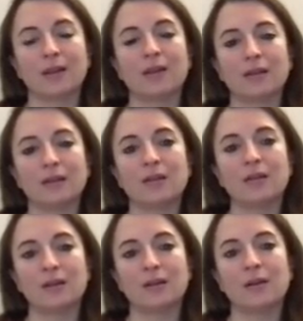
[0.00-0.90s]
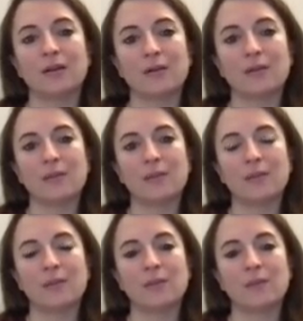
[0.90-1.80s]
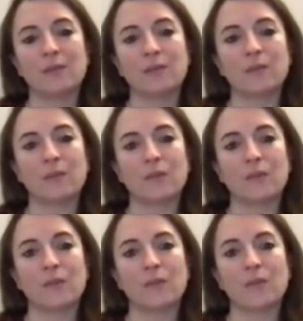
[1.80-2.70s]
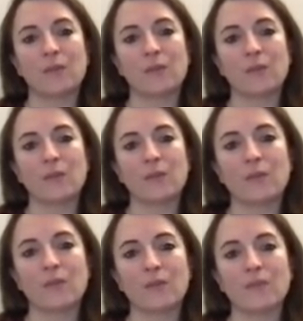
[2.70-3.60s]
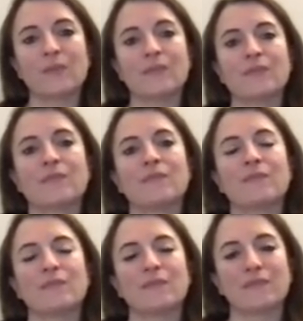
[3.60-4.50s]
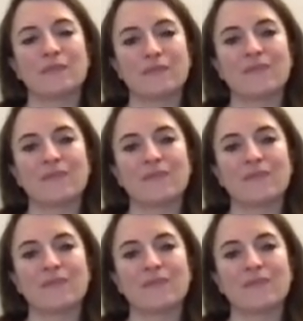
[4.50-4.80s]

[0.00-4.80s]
(not speaking)